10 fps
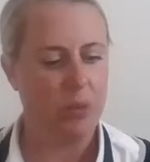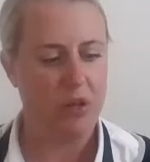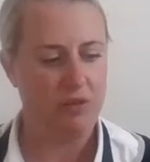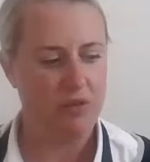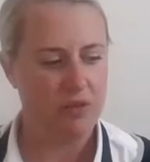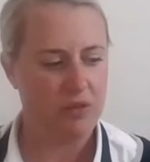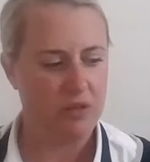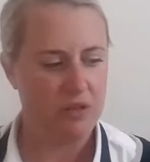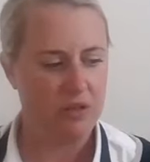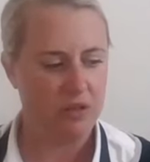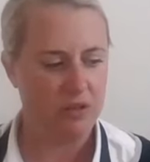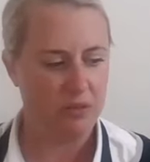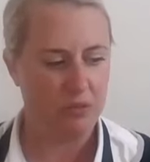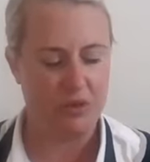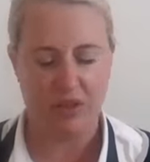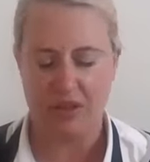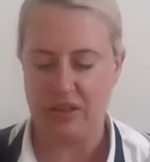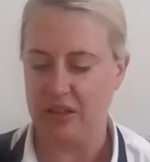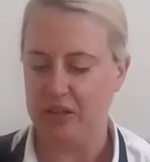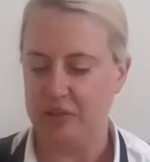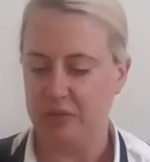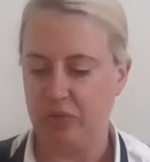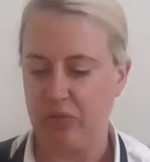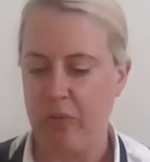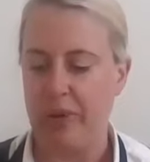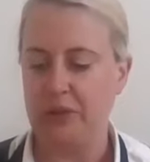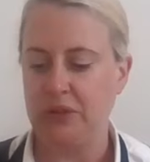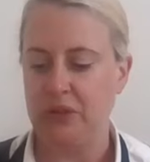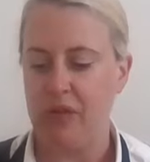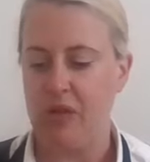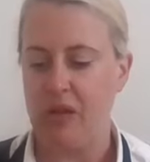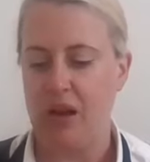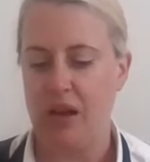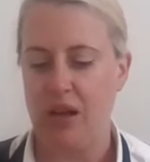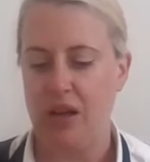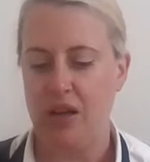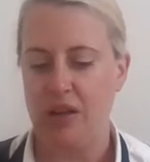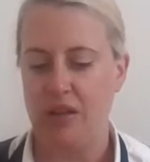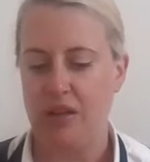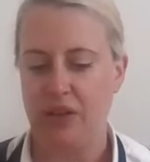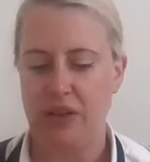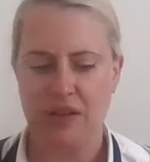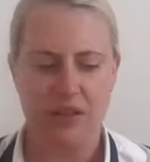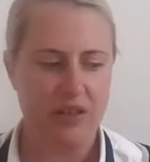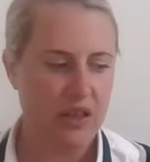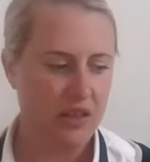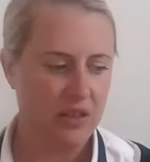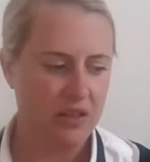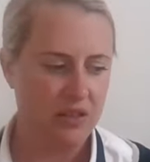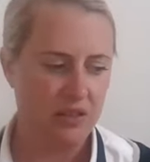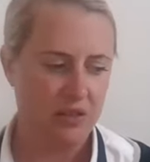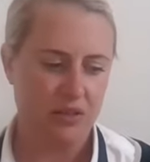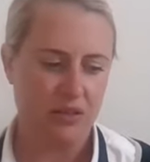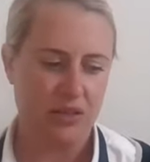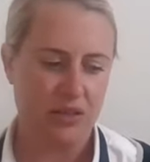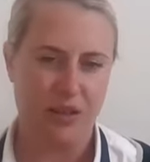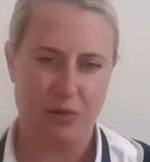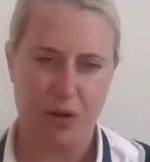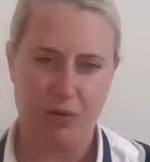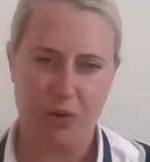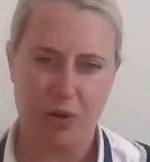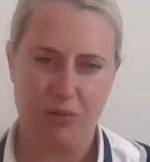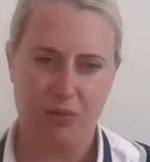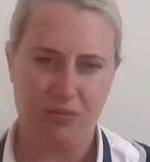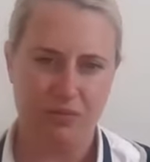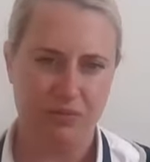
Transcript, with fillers: appearance. What did I say? uh, I think I said six, and aroma,